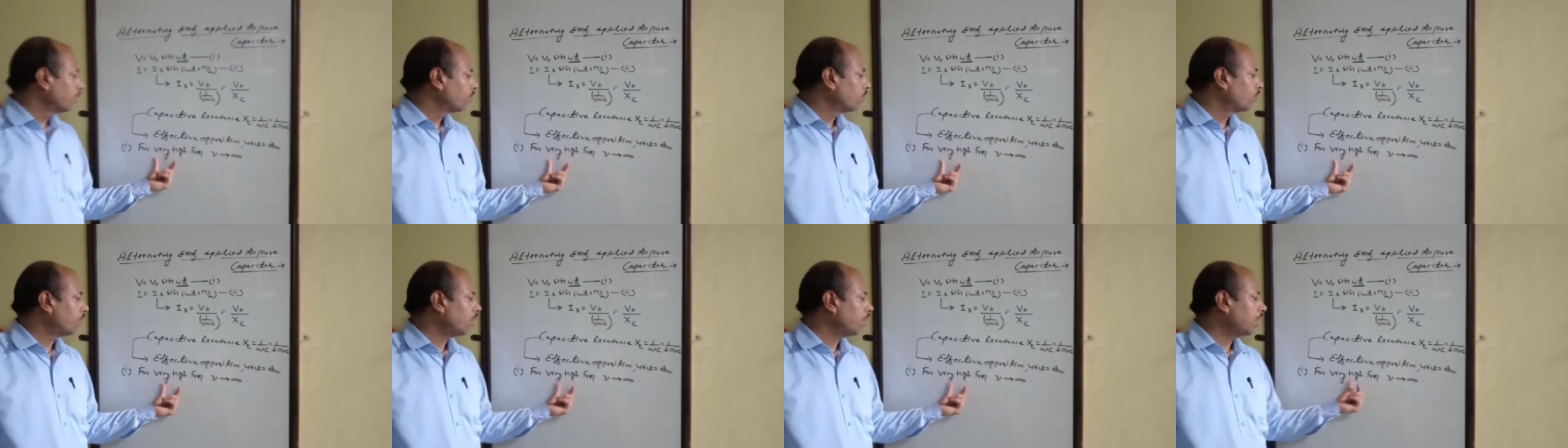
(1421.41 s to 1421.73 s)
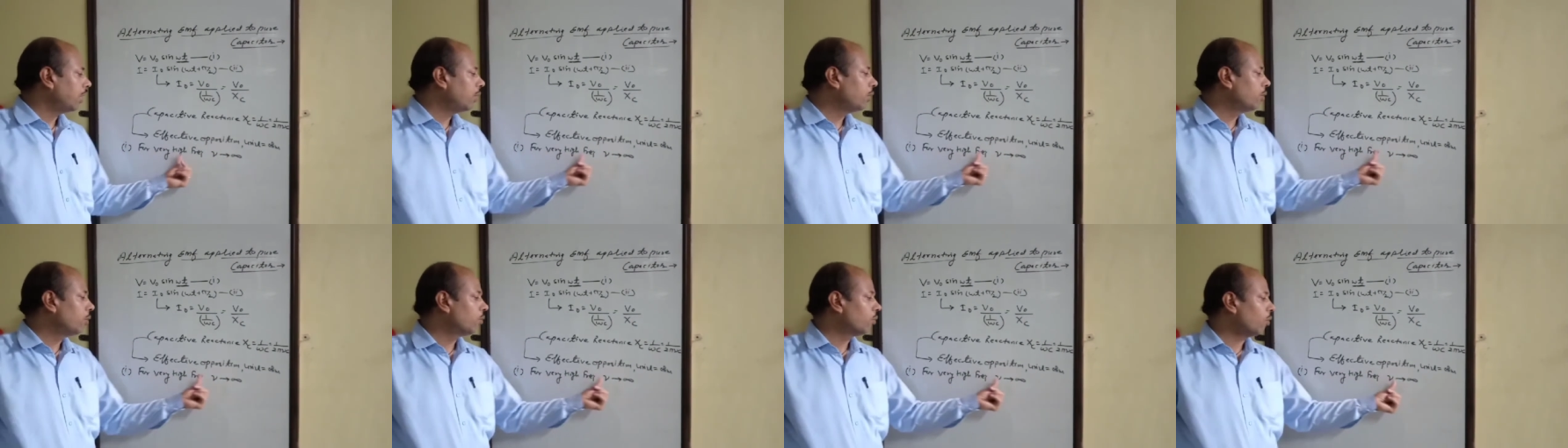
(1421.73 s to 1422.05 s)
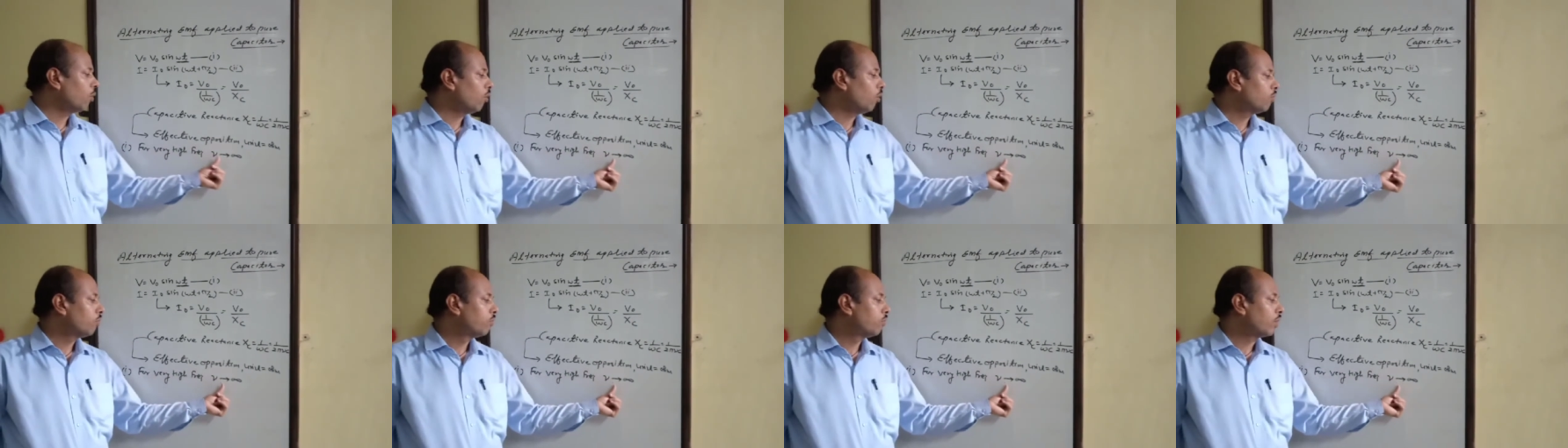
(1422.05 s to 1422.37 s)
the
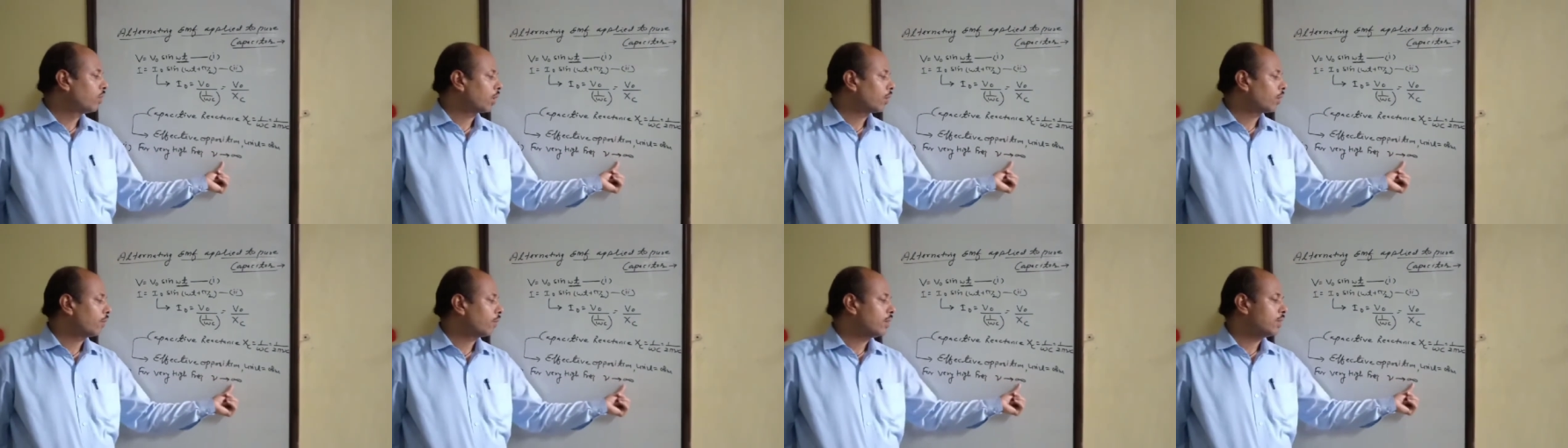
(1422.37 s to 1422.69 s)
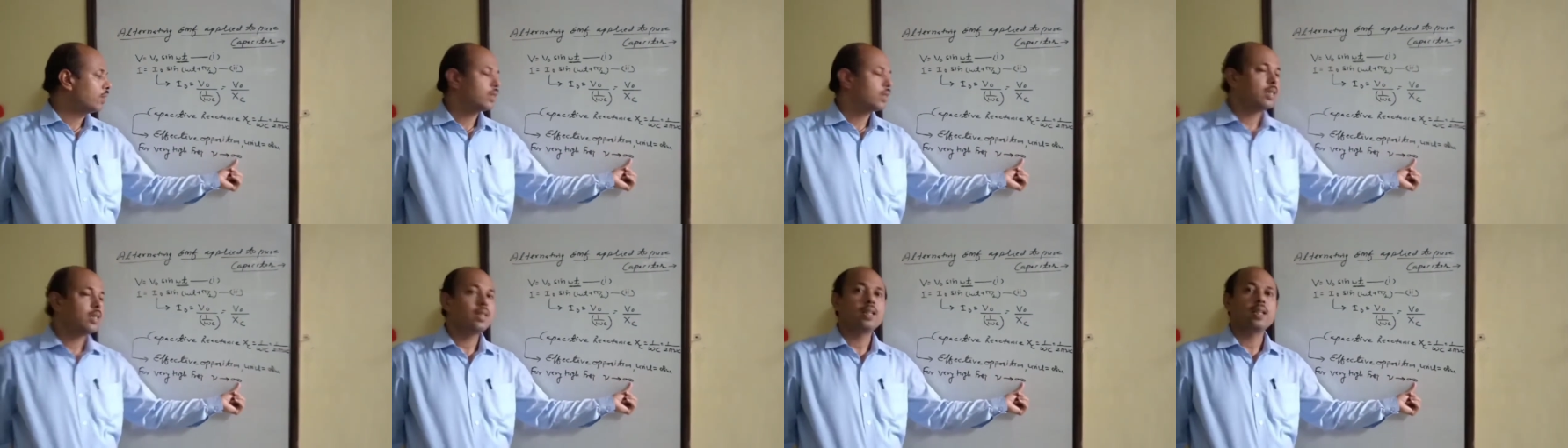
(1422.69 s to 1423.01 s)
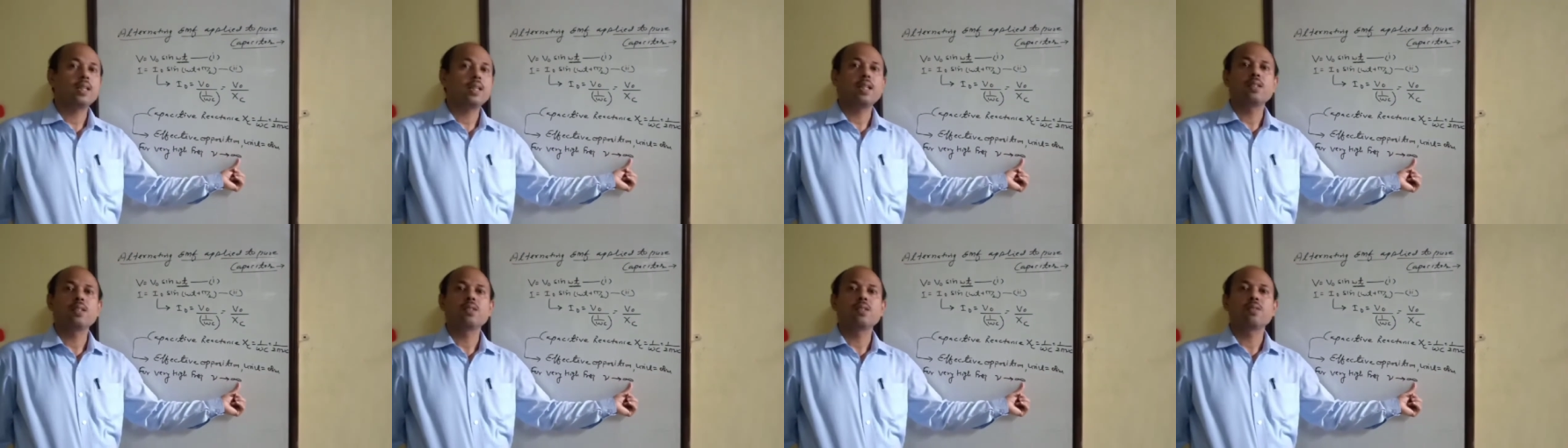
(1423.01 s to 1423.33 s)
value of
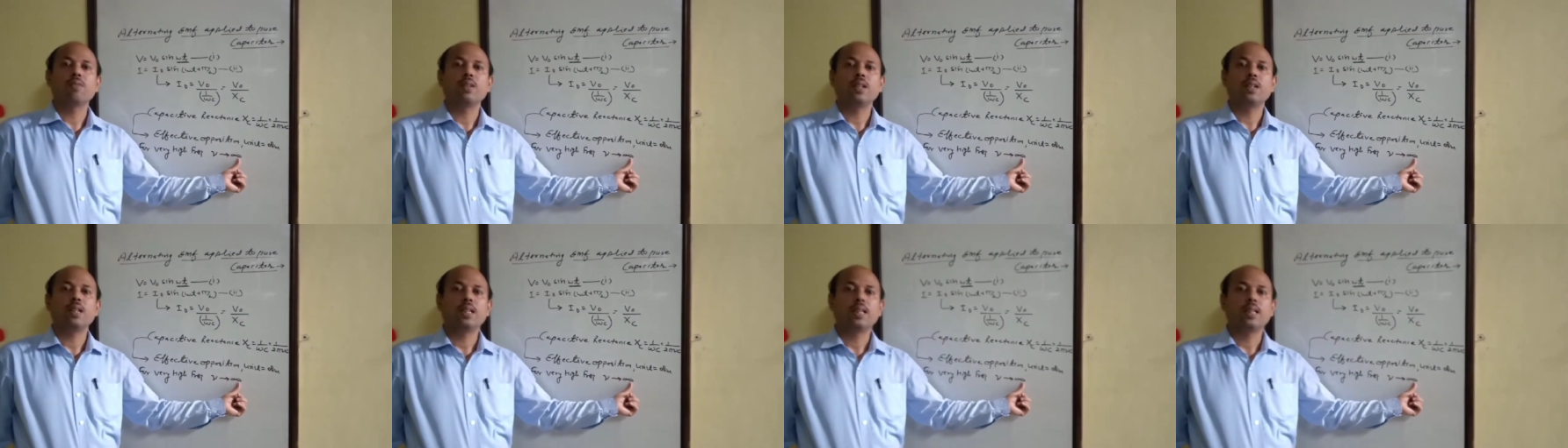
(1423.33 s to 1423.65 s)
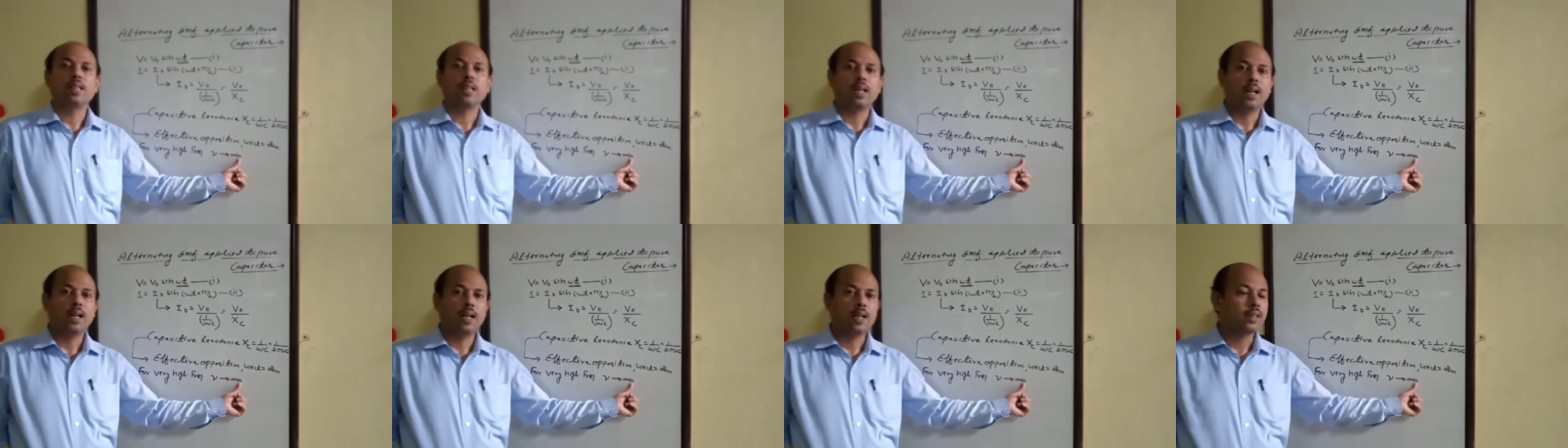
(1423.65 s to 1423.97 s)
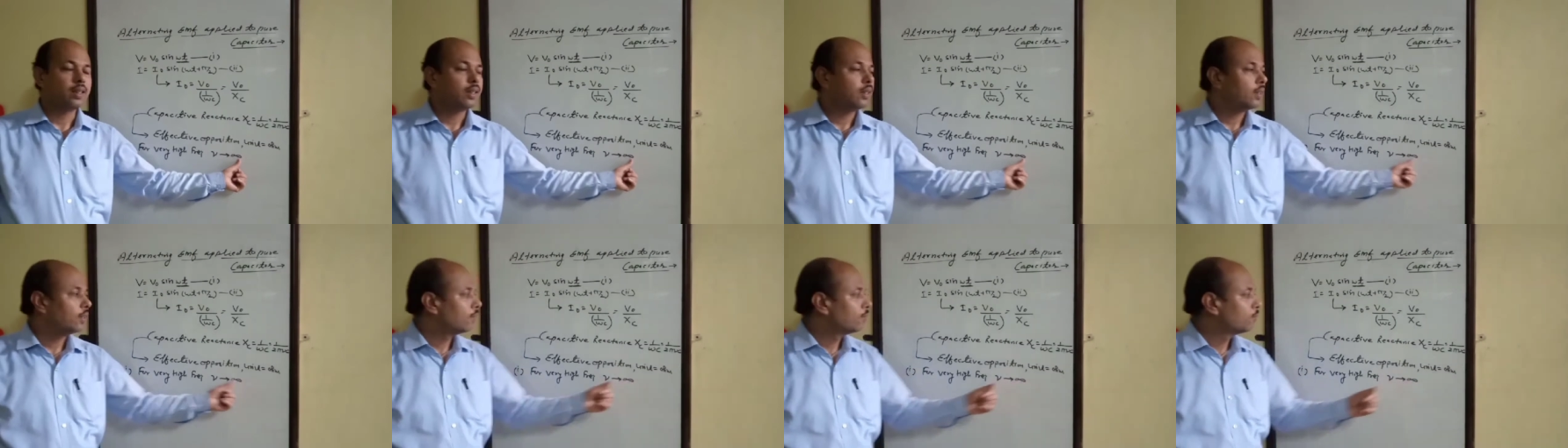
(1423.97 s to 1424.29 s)
frequency is very
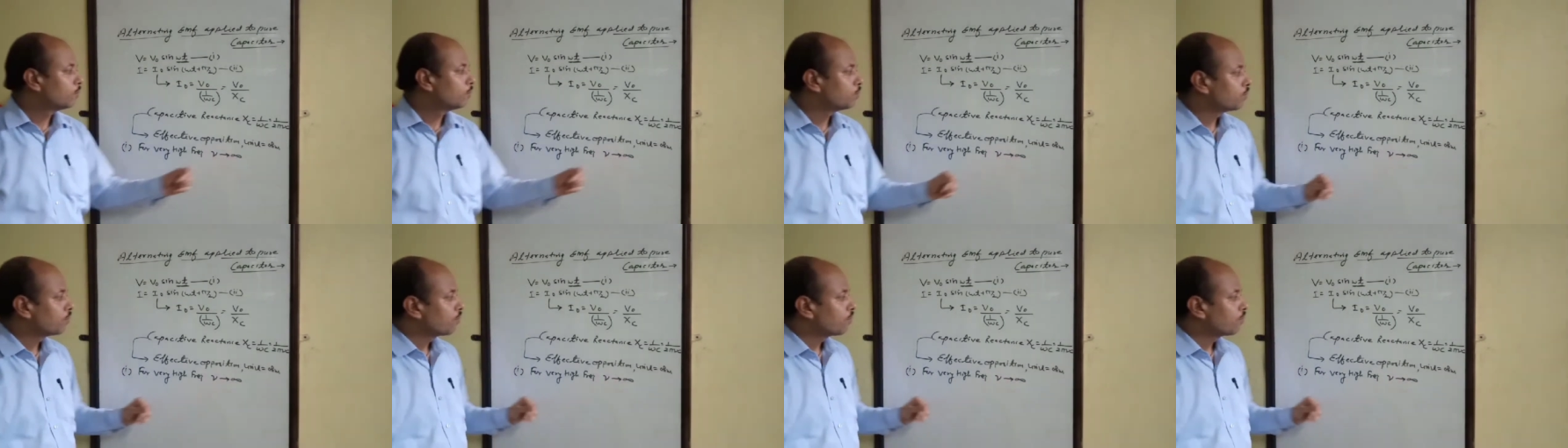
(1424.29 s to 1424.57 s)
high,